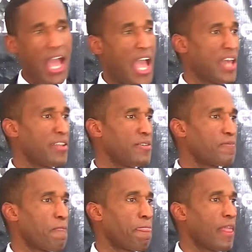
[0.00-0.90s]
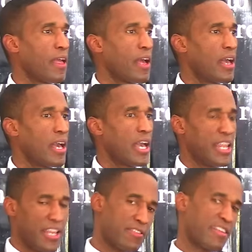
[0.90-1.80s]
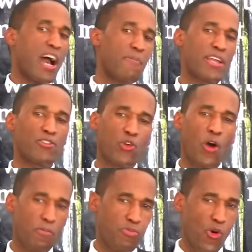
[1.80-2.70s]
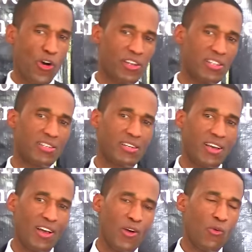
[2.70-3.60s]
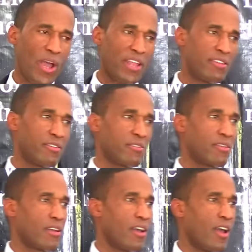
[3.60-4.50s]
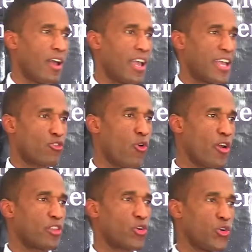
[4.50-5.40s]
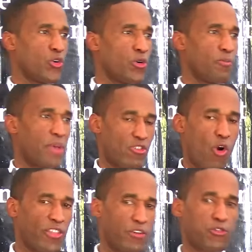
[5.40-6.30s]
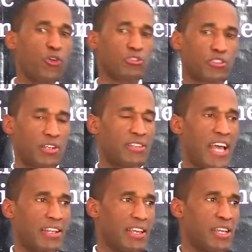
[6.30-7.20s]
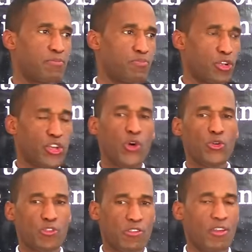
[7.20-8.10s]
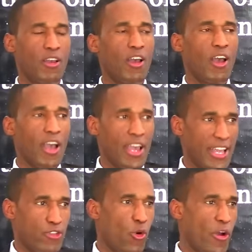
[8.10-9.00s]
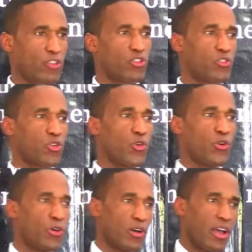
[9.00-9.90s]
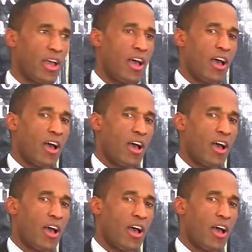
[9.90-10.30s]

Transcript: And it is coming to a point when it's going to, based on the fruit that it produces, it's going to